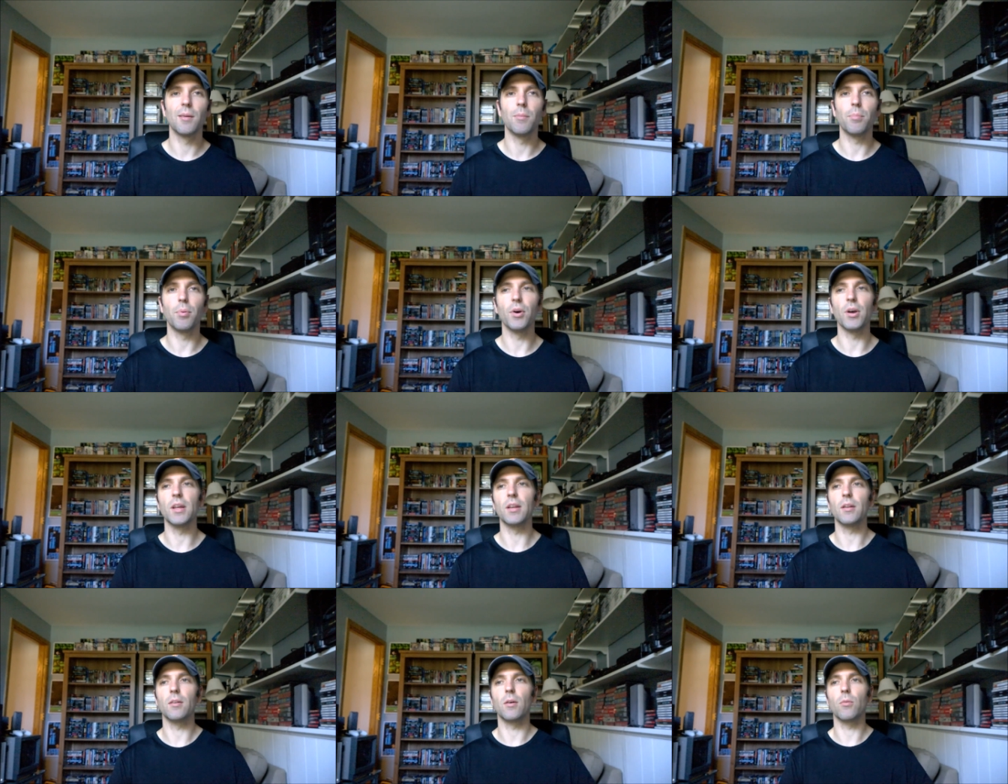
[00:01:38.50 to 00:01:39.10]

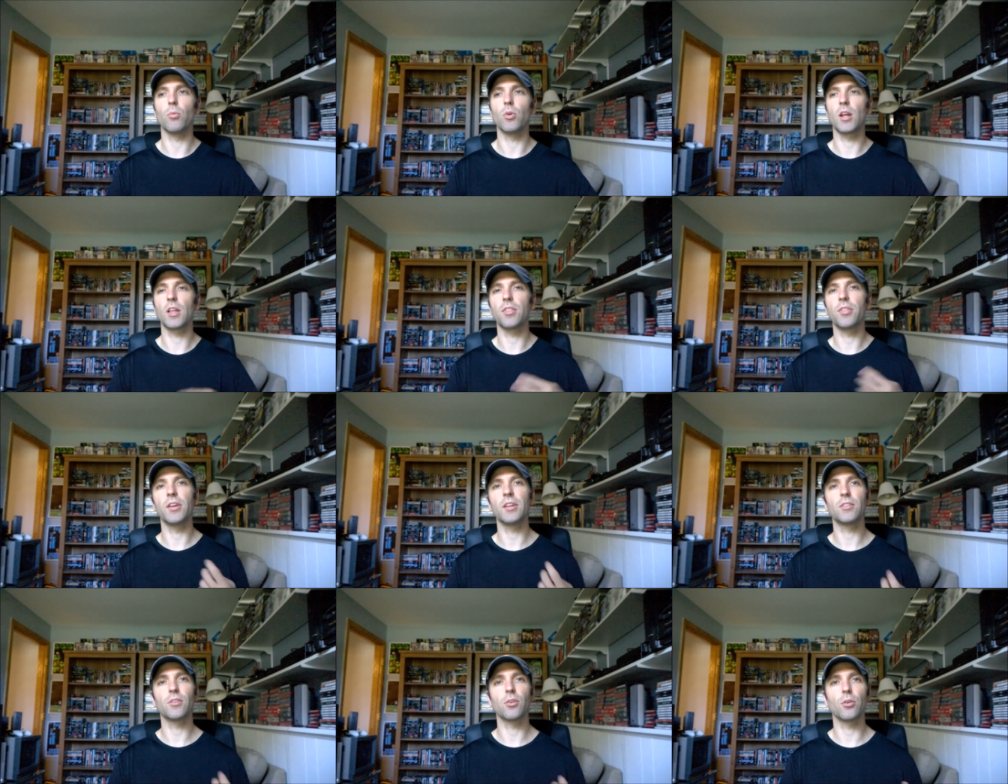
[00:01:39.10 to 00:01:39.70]
But what I
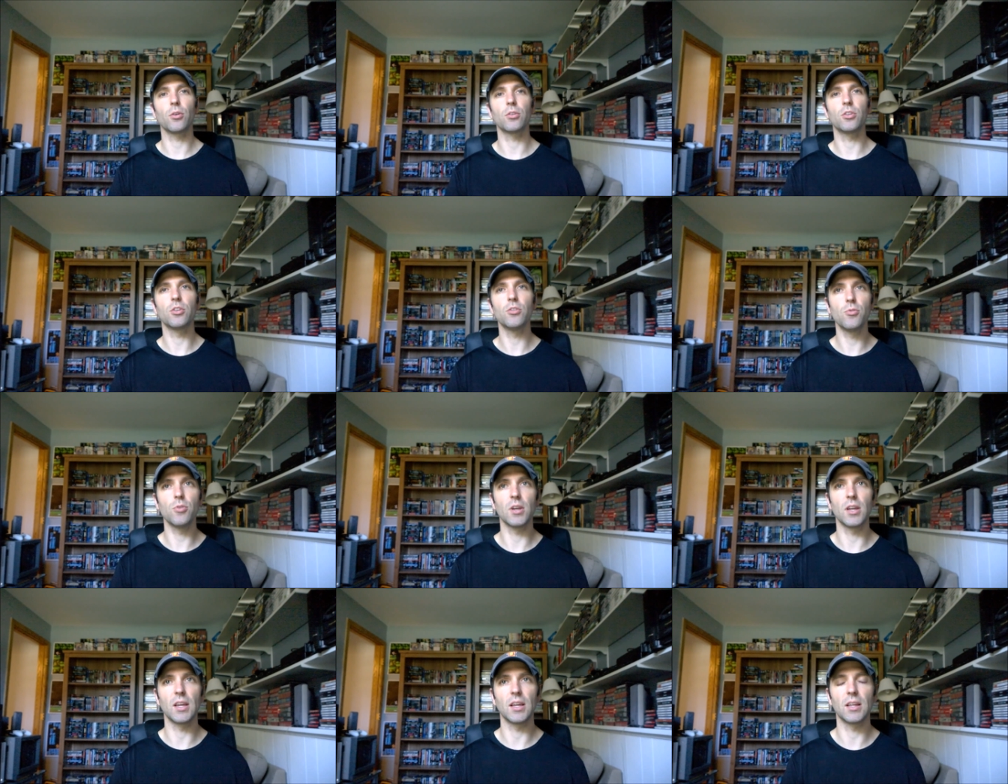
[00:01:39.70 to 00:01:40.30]
think they're
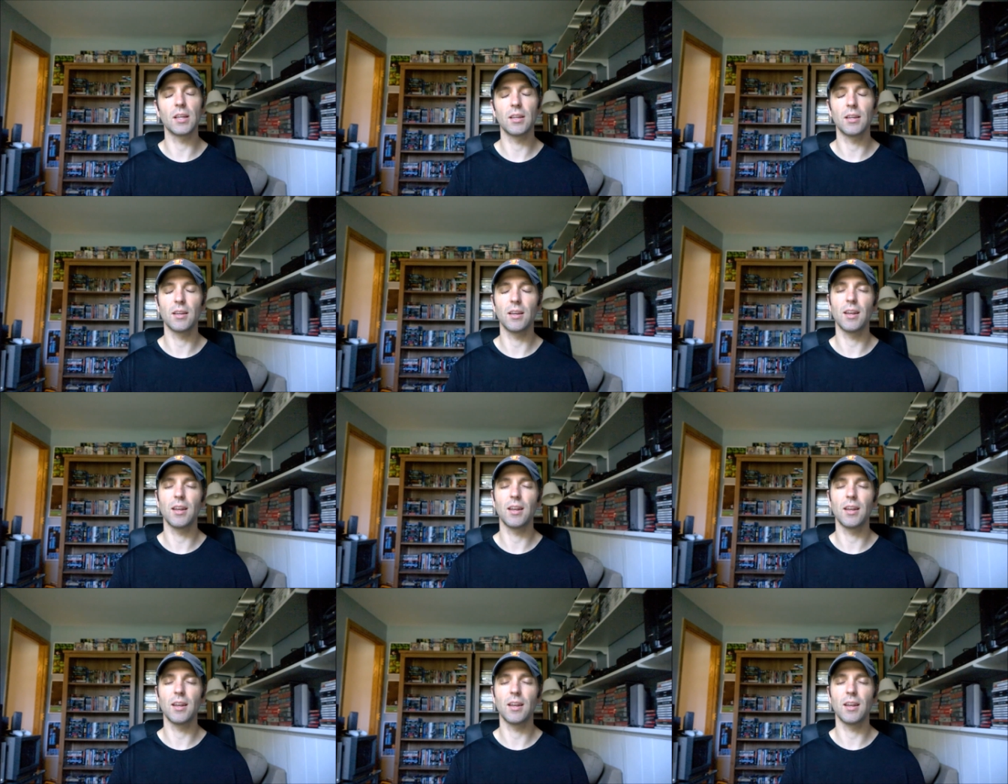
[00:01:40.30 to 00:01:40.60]
doing,